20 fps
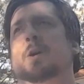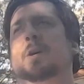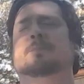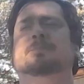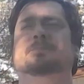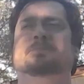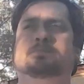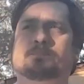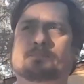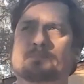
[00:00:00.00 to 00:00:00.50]
Well,
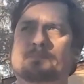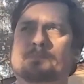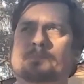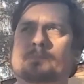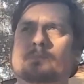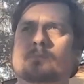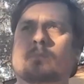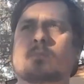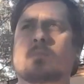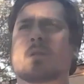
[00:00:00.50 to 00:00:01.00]

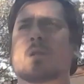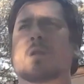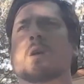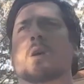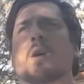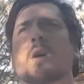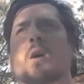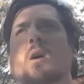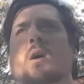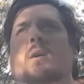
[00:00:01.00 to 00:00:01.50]

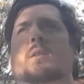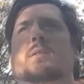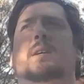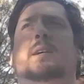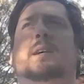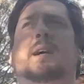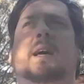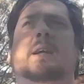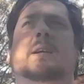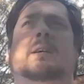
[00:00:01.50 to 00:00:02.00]

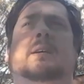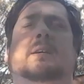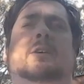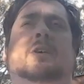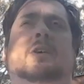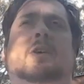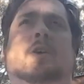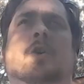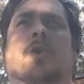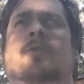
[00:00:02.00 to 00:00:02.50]
to kind of
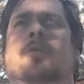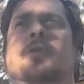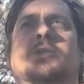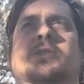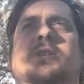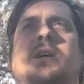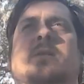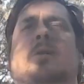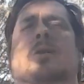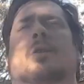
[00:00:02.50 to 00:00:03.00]

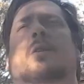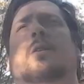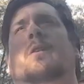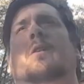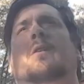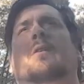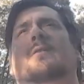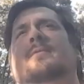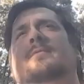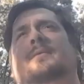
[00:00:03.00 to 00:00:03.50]

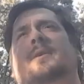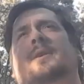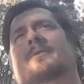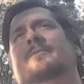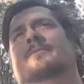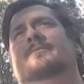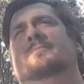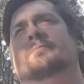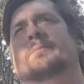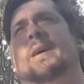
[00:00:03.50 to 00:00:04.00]

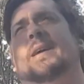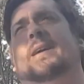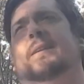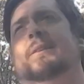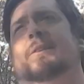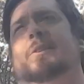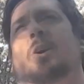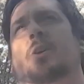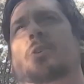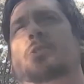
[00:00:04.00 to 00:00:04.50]
or make a
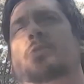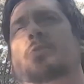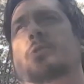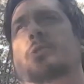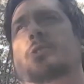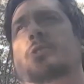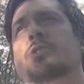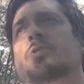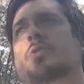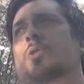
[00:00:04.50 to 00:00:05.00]
long story
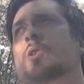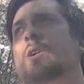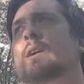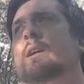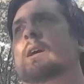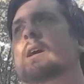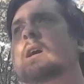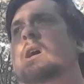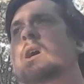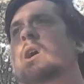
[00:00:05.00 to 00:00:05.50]
short,
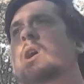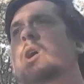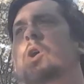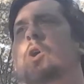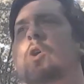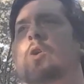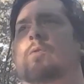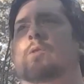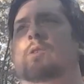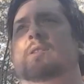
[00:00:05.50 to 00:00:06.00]

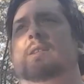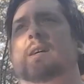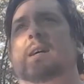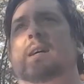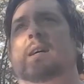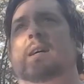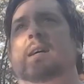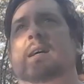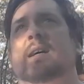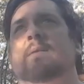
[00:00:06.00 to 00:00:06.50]
over
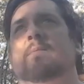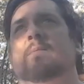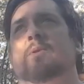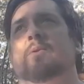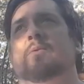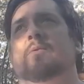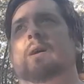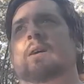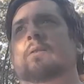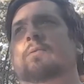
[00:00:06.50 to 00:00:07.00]
time,
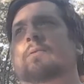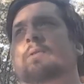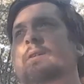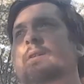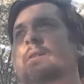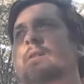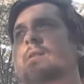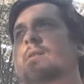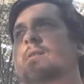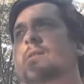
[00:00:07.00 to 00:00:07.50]
throughout
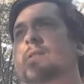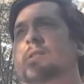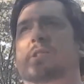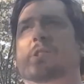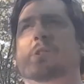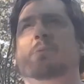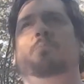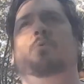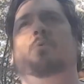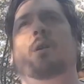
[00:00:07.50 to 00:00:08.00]
the
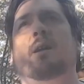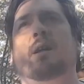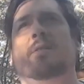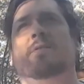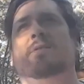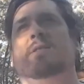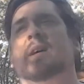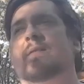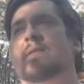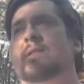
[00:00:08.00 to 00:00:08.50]
spring of
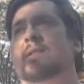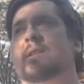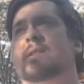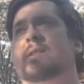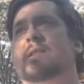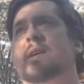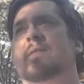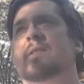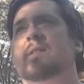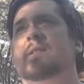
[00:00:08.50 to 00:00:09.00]

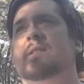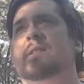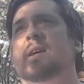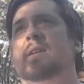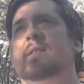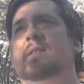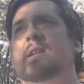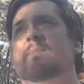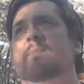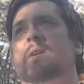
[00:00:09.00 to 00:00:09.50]

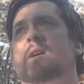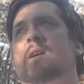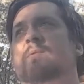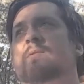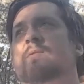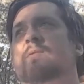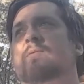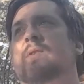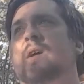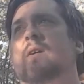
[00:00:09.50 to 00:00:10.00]
1776, it
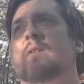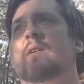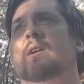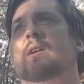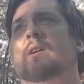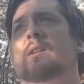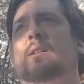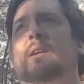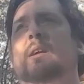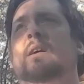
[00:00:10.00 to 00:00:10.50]
becomes very
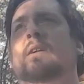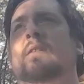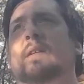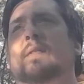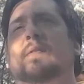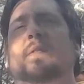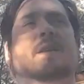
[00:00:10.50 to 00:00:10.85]
clear that